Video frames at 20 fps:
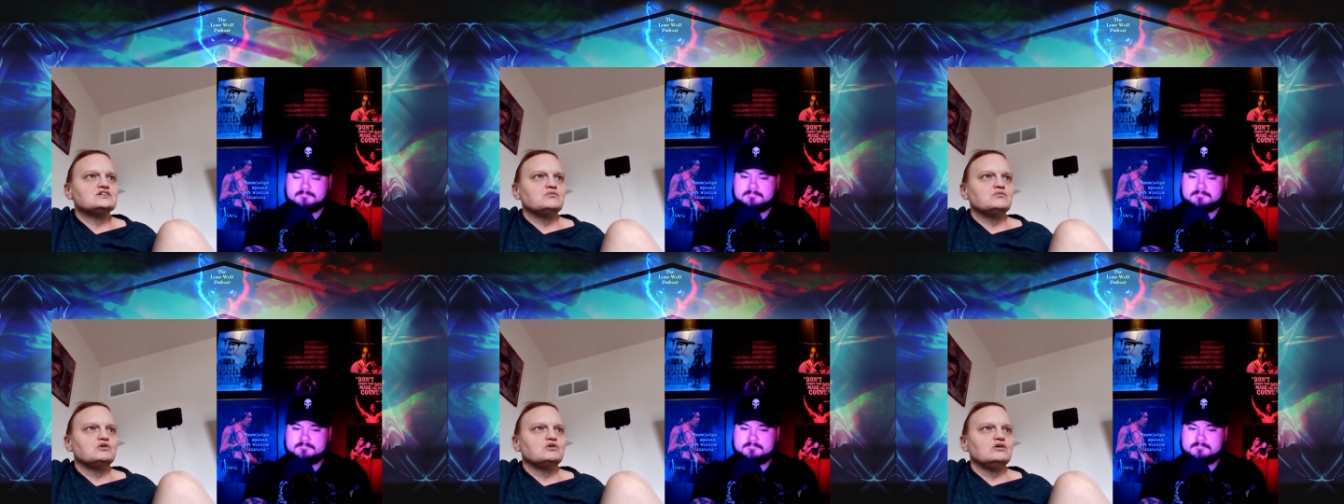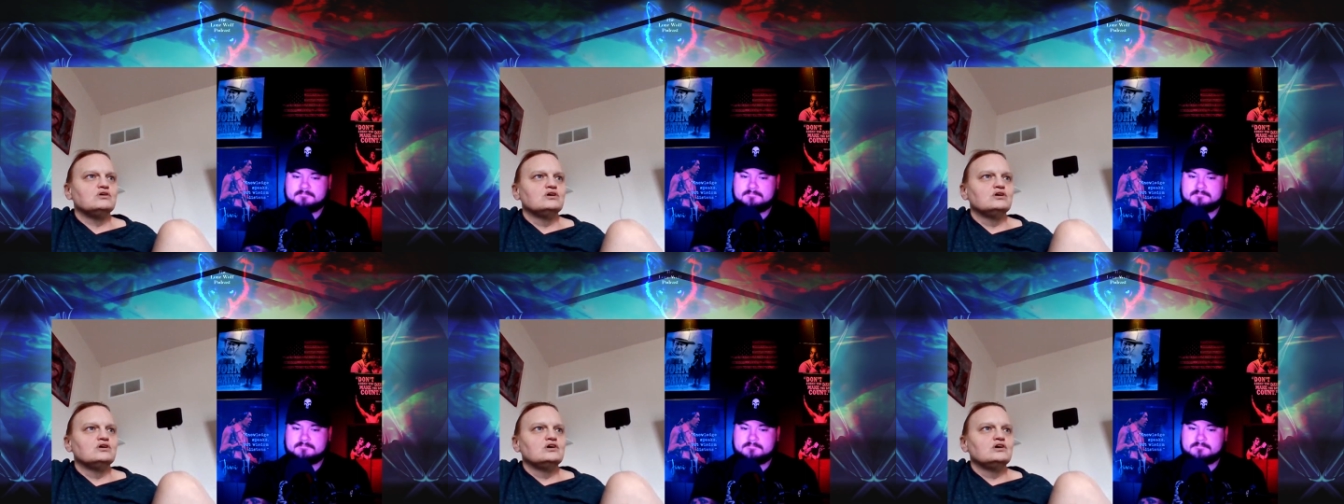
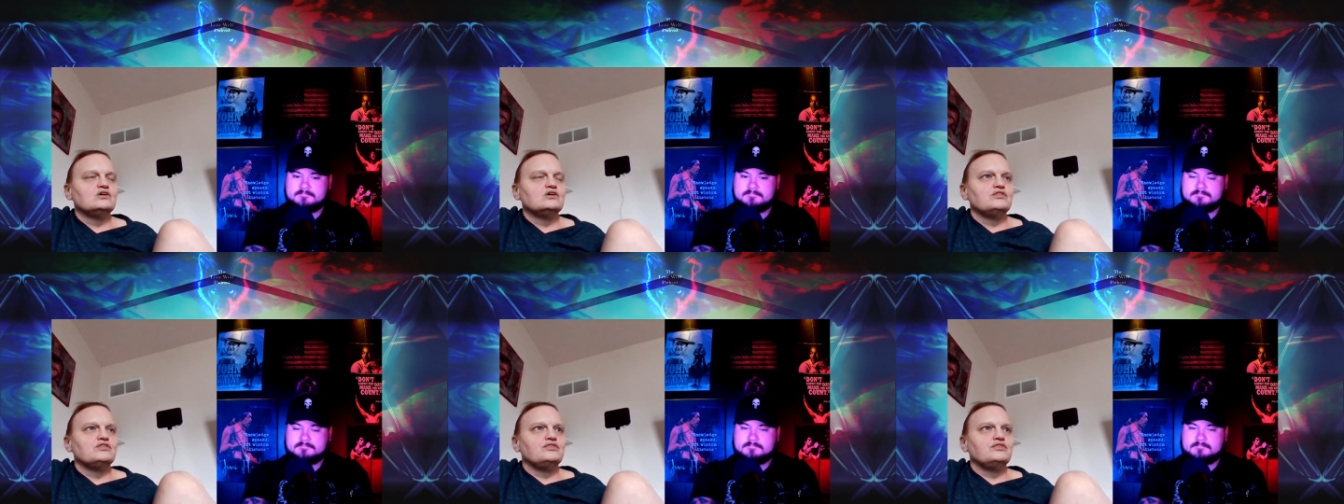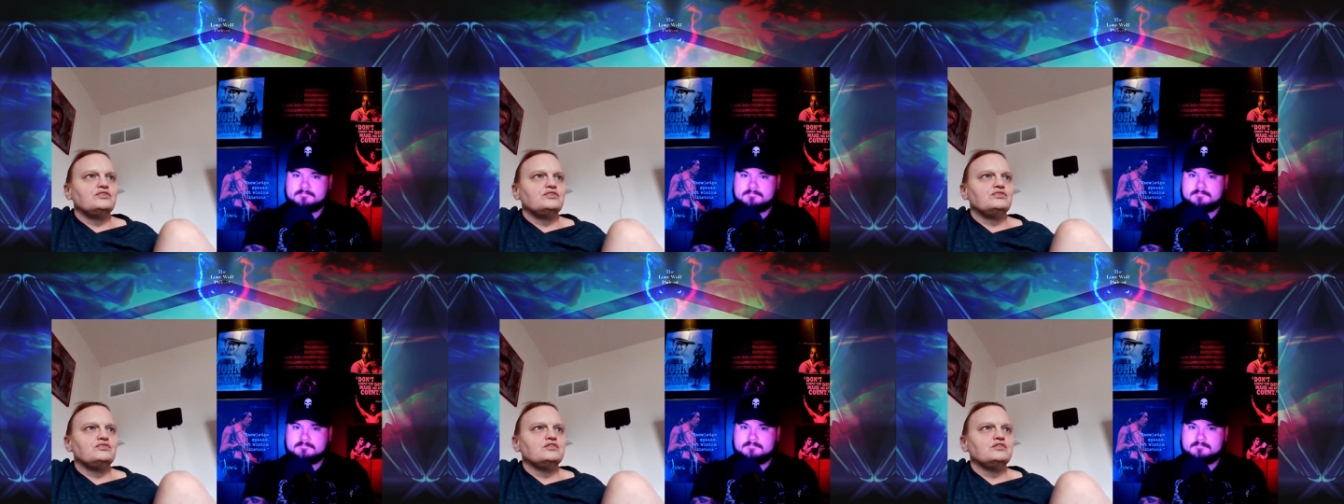said, well,
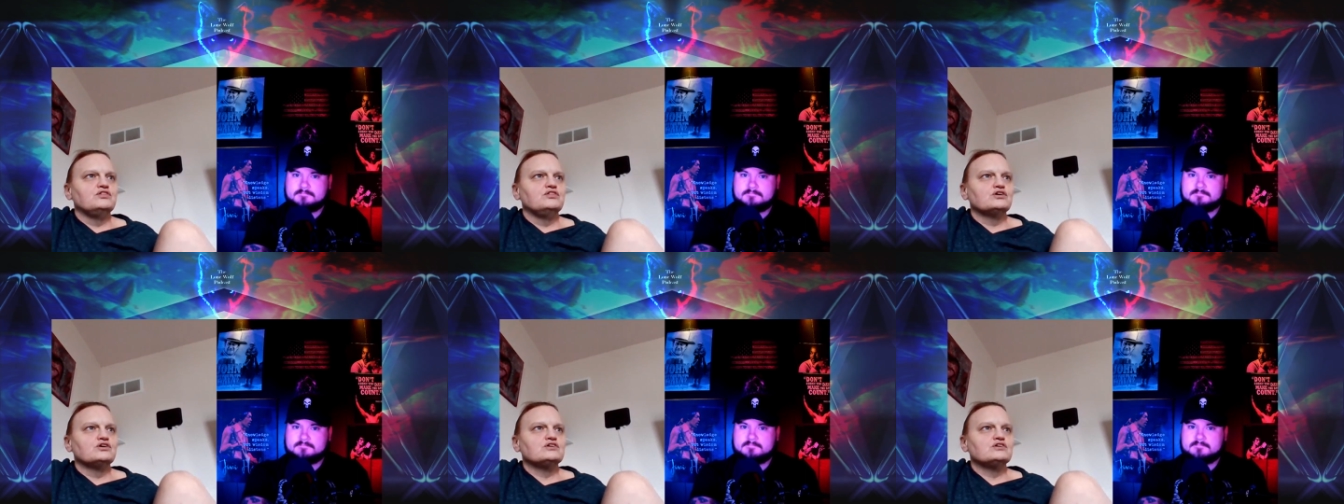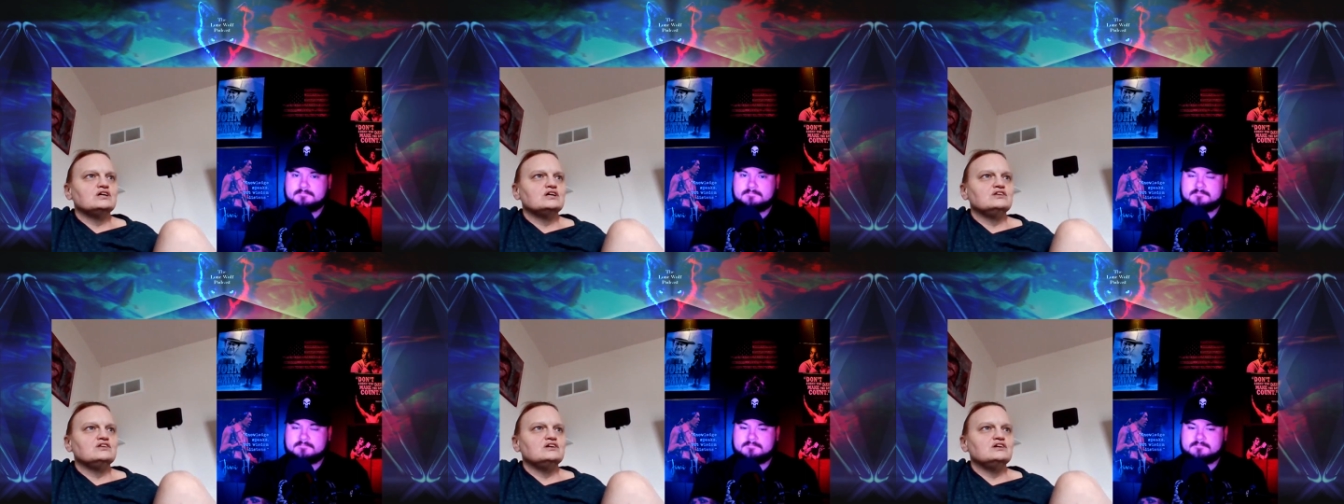
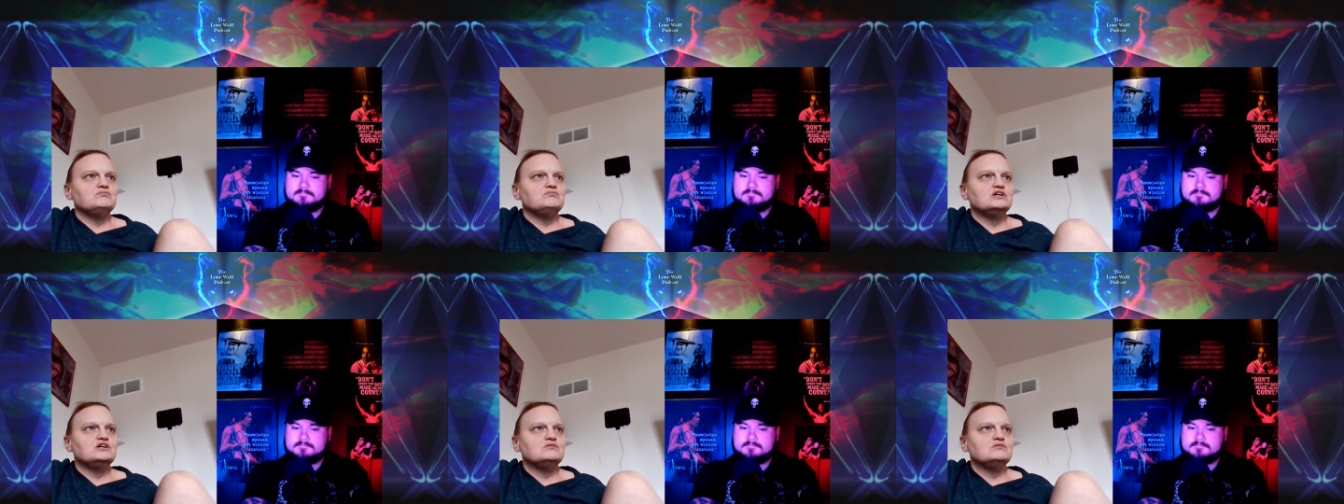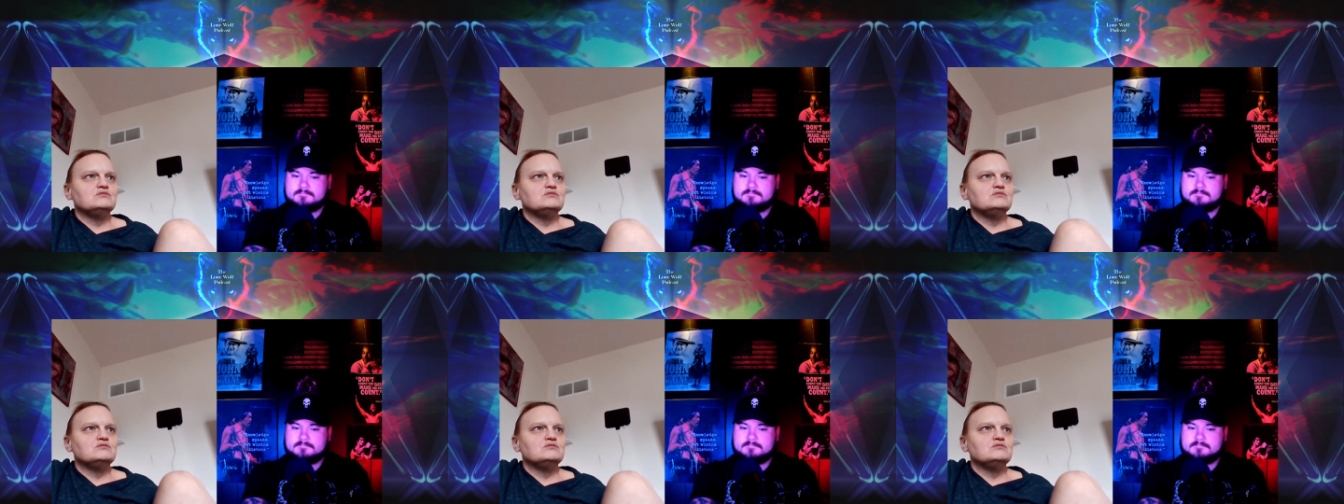look in the